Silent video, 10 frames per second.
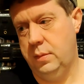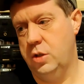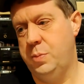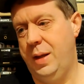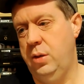
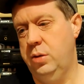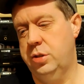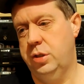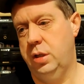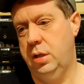
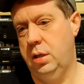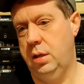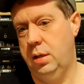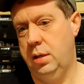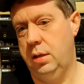Smells
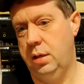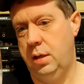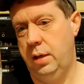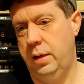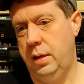
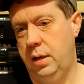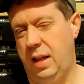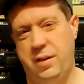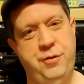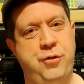
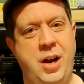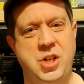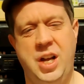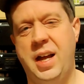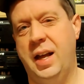like
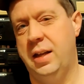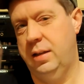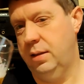fresh air.